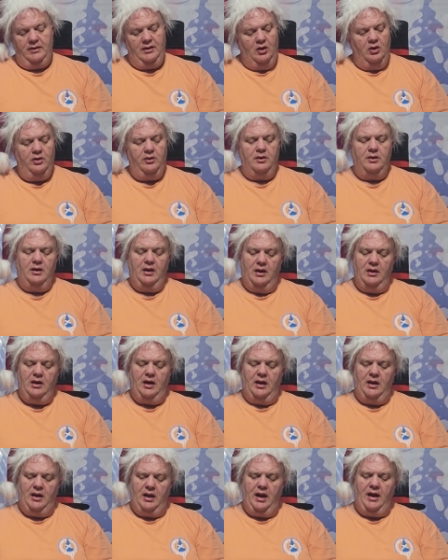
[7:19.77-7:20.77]
You know,
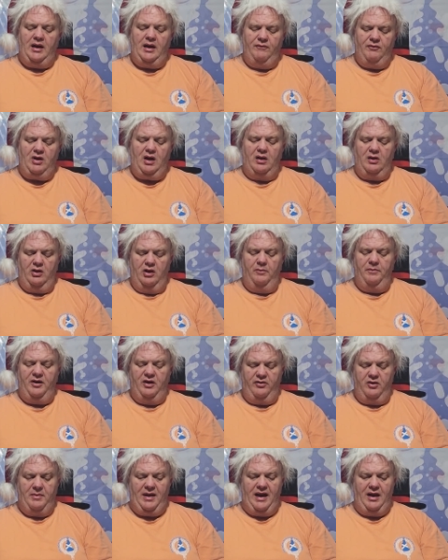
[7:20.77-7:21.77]
and I even got a little
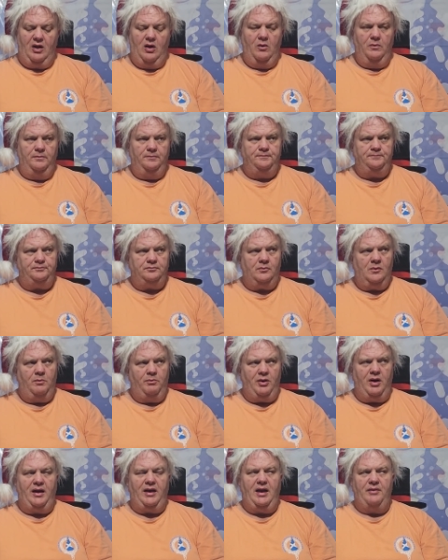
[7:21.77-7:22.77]
bit of the mango,
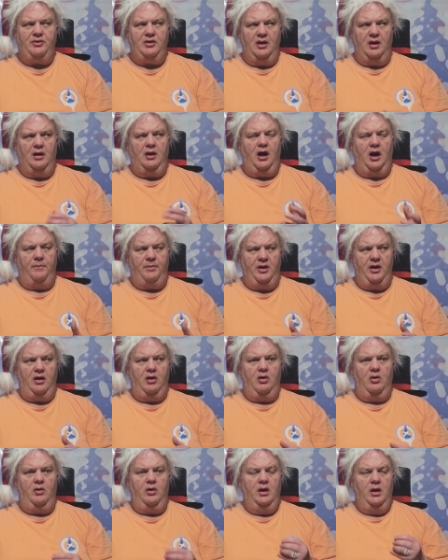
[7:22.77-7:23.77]
but I got the
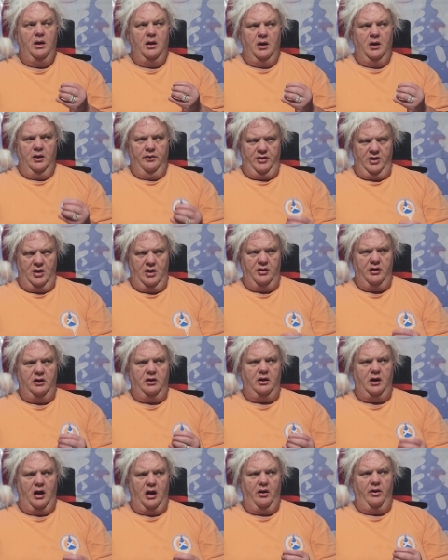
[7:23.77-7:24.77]
habanero the
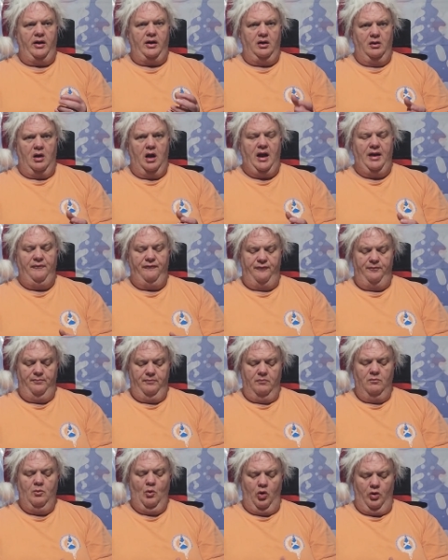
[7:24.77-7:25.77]
onion, garlic, and lime
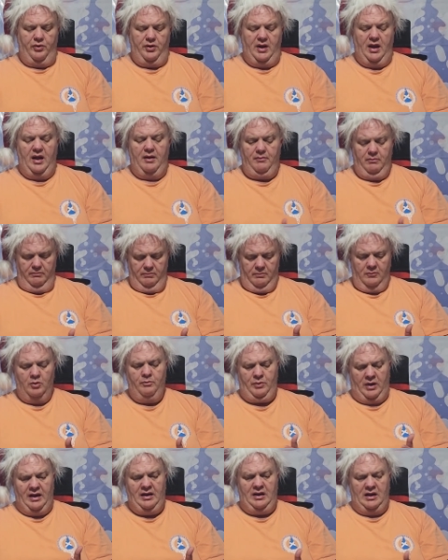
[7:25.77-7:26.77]
more than that.
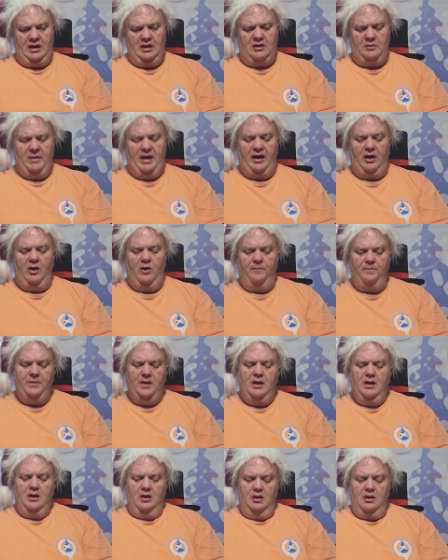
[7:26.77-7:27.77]
But I did get the mango.
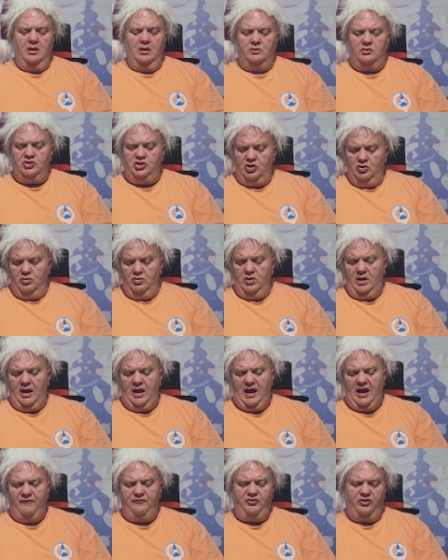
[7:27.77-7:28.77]
Two and a
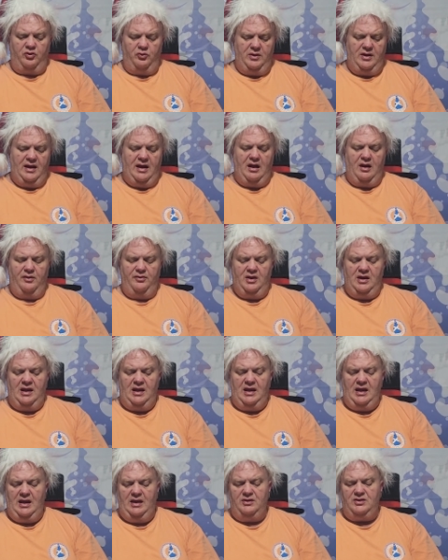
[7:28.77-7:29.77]
half, three out on the
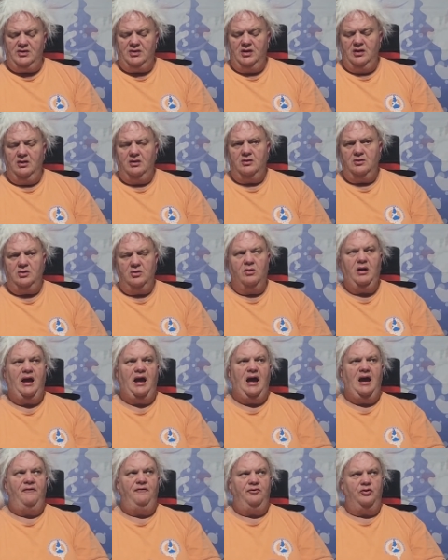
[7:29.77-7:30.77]
heat. Two and a
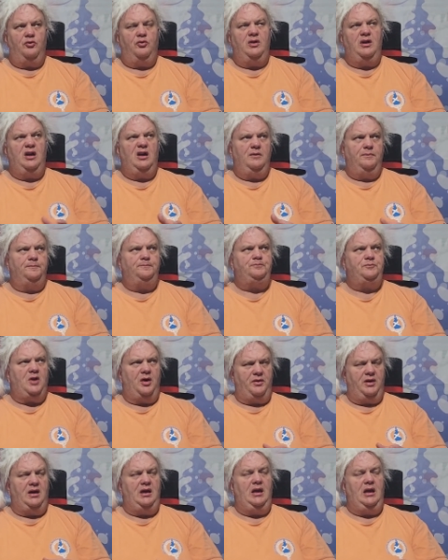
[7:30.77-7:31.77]
half, three
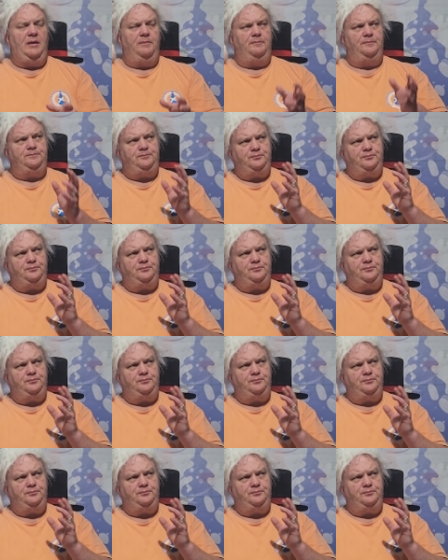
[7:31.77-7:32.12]
on the heat.